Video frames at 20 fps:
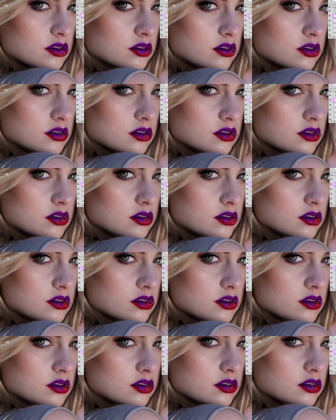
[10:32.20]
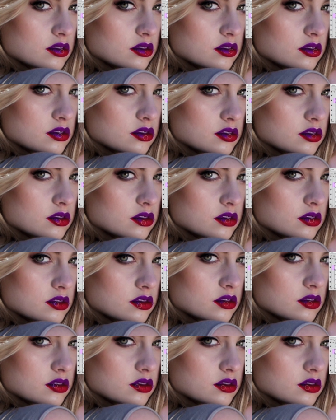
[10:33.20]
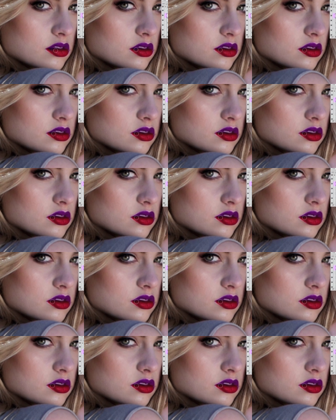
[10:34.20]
(silence)